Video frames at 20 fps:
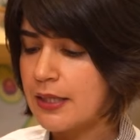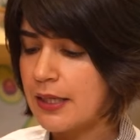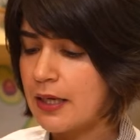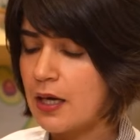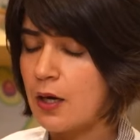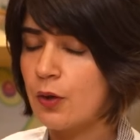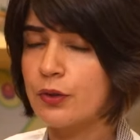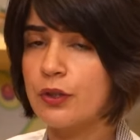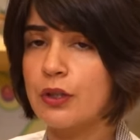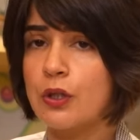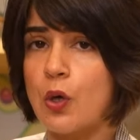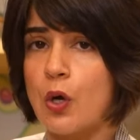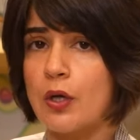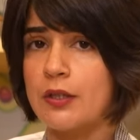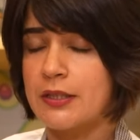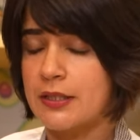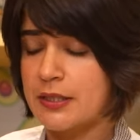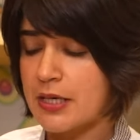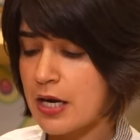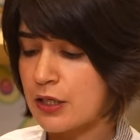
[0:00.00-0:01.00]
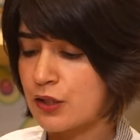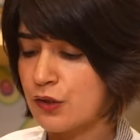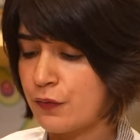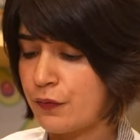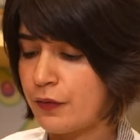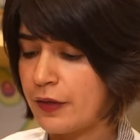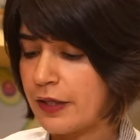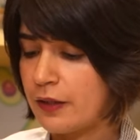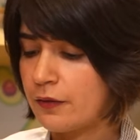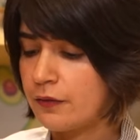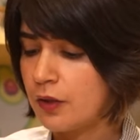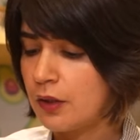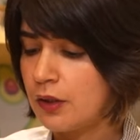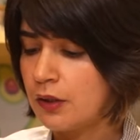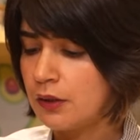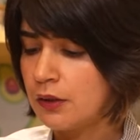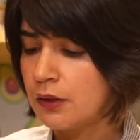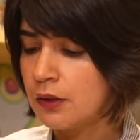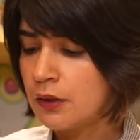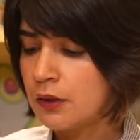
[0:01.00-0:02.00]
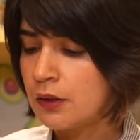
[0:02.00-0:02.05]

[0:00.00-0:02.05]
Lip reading: take out the cornstarch flavor.